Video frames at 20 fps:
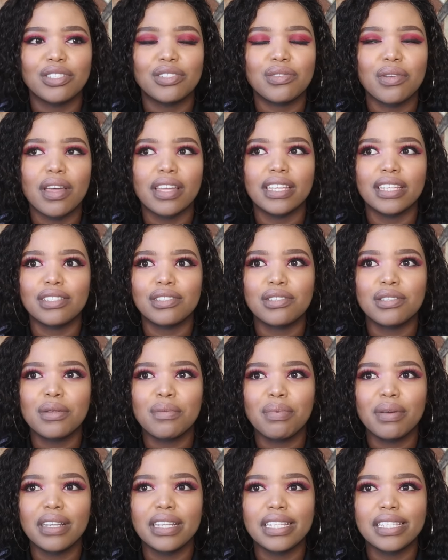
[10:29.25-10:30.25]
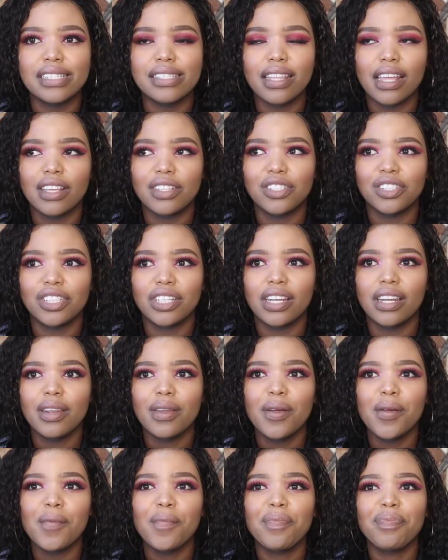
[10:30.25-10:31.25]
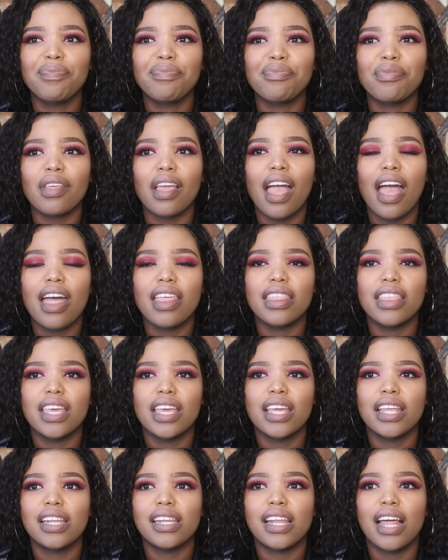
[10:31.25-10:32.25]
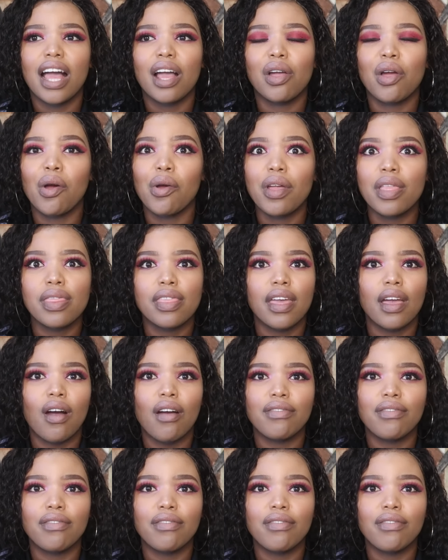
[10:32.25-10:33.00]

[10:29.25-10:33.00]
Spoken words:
So I get to the police station and then I go in there.